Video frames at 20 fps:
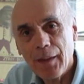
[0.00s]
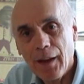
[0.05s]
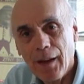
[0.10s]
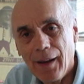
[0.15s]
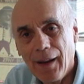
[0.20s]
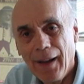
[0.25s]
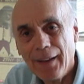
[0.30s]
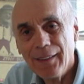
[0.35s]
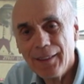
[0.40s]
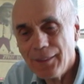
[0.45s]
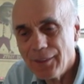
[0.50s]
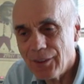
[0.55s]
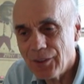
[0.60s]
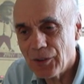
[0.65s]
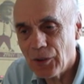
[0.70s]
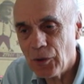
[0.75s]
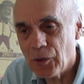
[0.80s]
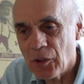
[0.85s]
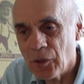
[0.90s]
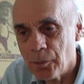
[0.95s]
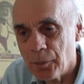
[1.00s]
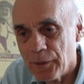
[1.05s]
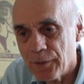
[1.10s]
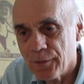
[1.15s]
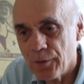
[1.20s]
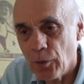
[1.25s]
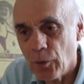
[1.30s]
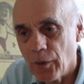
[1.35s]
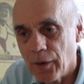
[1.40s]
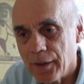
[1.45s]
I'd like to show you,
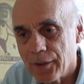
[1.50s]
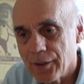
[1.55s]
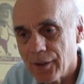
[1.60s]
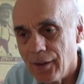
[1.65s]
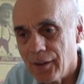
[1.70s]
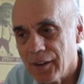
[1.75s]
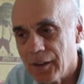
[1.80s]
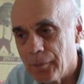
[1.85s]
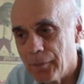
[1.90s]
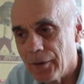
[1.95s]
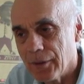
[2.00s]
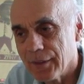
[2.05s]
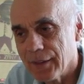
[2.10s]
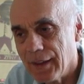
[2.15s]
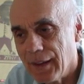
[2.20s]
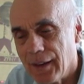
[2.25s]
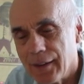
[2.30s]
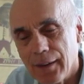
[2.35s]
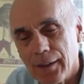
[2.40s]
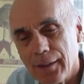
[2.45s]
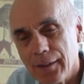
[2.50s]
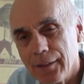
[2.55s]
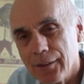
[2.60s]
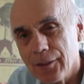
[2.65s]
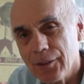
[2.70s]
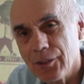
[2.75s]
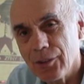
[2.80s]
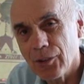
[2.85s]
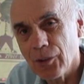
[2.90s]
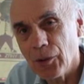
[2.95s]
before I talk about that, I'd like
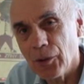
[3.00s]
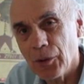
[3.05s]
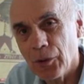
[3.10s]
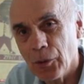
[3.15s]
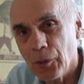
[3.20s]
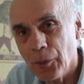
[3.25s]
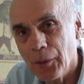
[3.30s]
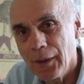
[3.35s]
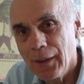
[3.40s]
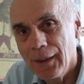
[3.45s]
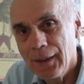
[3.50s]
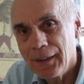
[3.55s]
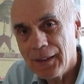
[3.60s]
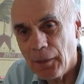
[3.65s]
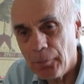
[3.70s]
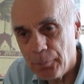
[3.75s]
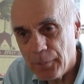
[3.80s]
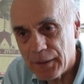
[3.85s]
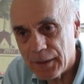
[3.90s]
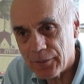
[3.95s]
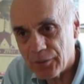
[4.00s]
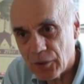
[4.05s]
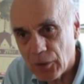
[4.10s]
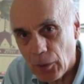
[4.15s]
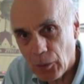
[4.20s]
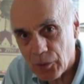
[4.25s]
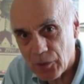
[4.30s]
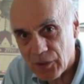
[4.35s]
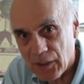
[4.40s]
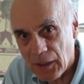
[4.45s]
to show you a bit of
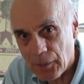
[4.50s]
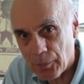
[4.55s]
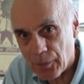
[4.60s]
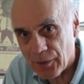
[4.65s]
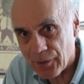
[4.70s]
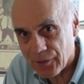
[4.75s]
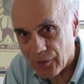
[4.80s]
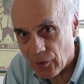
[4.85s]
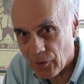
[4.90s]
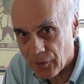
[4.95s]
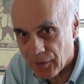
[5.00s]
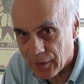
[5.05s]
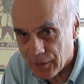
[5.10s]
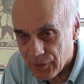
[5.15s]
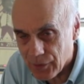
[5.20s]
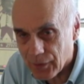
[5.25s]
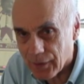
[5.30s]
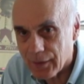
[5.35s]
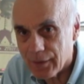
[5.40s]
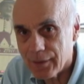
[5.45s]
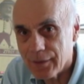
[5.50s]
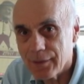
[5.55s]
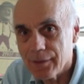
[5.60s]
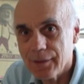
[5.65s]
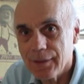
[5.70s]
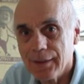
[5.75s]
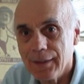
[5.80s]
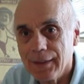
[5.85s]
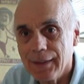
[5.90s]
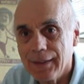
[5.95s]
Ghost Keeper so that you can
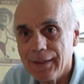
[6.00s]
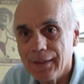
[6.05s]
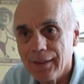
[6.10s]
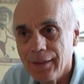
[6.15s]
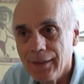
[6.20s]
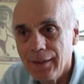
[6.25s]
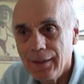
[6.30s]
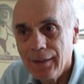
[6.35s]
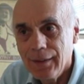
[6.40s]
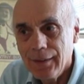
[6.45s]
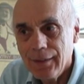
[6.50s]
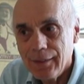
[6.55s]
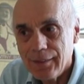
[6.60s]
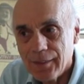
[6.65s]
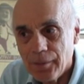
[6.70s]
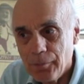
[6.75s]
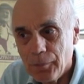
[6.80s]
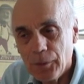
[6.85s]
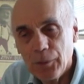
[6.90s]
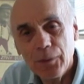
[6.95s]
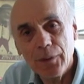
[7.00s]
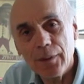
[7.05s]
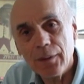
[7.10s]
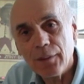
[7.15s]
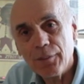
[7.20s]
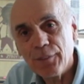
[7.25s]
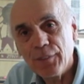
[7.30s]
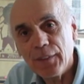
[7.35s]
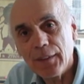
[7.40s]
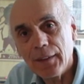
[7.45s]
see the mood and
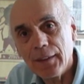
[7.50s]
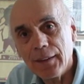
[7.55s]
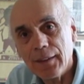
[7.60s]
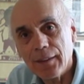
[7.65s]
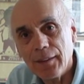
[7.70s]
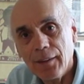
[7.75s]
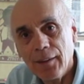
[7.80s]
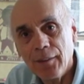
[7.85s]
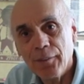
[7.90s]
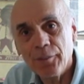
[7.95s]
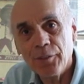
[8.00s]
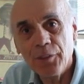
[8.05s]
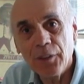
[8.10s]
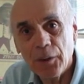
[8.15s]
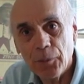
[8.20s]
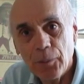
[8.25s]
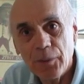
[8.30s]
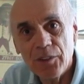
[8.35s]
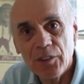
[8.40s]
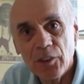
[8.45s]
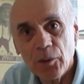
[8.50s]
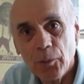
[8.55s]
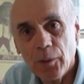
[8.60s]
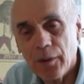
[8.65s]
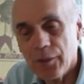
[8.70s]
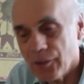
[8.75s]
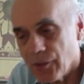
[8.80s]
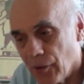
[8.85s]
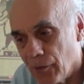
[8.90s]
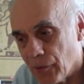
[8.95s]
the feeling of the original
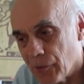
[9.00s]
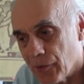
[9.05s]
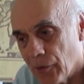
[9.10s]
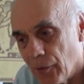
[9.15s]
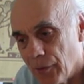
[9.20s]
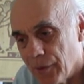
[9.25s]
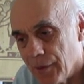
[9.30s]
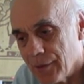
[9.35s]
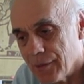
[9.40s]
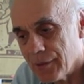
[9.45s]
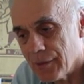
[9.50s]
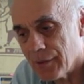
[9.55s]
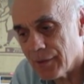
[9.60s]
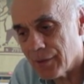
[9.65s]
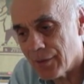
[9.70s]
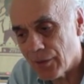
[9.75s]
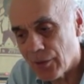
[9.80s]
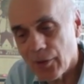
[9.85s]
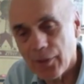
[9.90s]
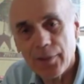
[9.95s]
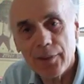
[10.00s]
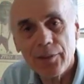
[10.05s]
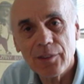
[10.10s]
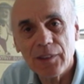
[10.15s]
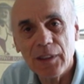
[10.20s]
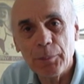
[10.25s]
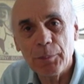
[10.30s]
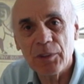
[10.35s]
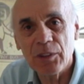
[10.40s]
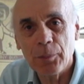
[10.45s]
one. So this
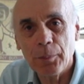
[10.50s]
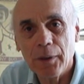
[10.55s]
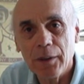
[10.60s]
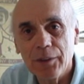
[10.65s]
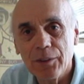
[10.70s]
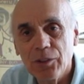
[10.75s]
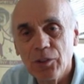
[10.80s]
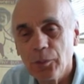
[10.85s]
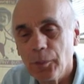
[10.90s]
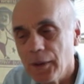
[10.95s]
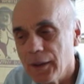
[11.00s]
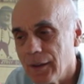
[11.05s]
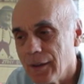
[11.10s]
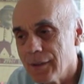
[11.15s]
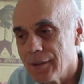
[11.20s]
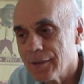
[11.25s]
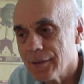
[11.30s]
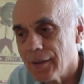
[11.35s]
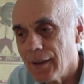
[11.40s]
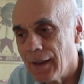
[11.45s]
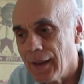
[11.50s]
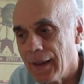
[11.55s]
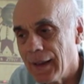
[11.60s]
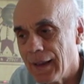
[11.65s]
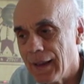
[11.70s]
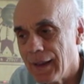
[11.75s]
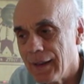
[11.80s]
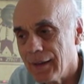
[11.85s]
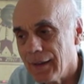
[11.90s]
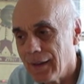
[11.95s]
clip is about 2 minutes,
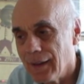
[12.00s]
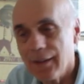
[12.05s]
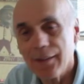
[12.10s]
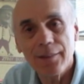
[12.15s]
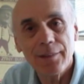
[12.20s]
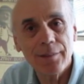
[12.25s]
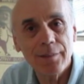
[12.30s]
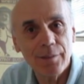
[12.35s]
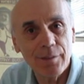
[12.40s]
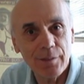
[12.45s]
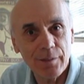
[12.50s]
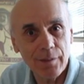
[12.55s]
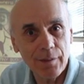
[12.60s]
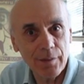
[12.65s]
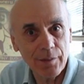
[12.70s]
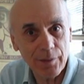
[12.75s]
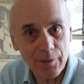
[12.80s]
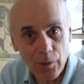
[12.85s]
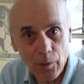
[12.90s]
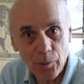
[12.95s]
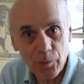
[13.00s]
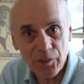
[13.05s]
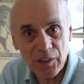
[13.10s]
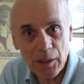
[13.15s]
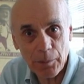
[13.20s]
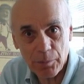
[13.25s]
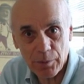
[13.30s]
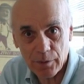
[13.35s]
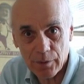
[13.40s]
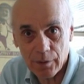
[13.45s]
and it's Ghost
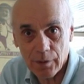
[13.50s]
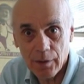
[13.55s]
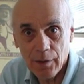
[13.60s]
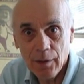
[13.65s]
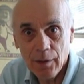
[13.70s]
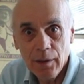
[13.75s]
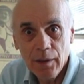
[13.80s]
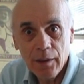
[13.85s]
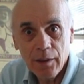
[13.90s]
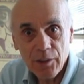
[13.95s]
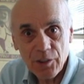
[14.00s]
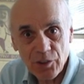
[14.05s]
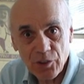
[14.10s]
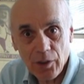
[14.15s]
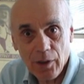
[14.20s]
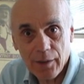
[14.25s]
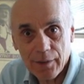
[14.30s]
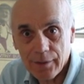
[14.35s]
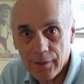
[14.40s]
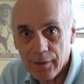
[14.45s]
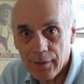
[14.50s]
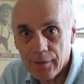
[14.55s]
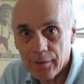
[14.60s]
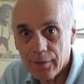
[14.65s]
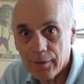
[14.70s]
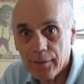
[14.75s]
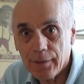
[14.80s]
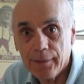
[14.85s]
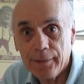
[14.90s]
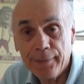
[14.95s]
Keeper shot
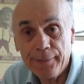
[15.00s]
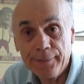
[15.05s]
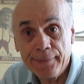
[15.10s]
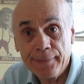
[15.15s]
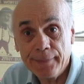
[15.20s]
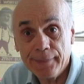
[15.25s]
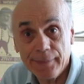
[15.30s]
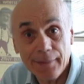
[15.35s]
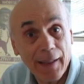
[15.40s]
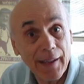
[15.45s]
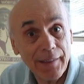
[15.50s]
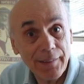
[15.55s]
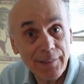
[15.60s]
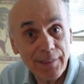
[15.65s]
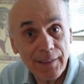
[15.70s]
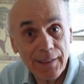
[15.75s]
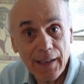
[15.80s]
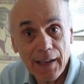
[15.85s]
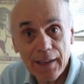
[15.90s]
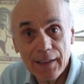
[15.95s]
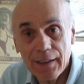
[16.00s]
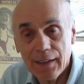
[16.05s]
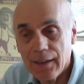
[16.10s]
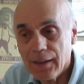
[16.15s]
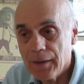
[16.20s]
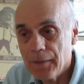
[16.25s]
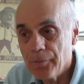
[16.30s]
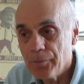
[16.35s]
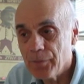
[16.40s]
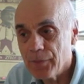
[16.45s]
in
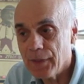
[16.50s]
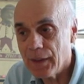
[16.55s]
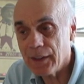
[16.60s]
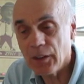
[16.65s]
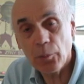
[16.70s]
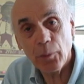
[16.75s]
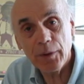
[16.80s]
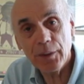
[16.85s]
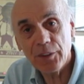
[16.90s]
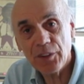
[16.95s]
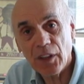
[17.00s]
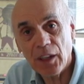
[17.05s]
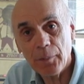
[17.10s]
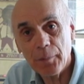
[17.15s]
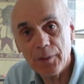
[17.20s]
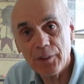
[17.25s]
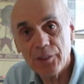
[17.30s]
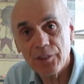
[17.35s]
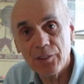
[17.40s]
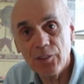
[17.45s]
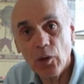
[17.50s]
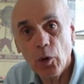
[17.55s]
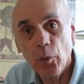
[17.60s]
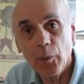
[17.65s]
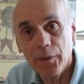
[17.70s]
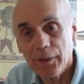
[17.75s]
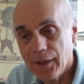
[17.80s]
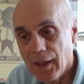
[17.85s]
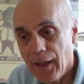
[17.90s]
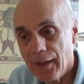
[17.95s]
1980 in the wintertime in snow
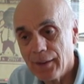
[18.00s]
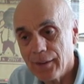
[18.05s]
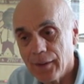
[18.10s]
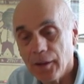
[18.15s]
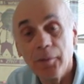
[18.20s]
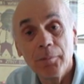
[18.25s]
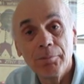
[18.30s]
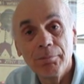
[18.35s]
in Canada.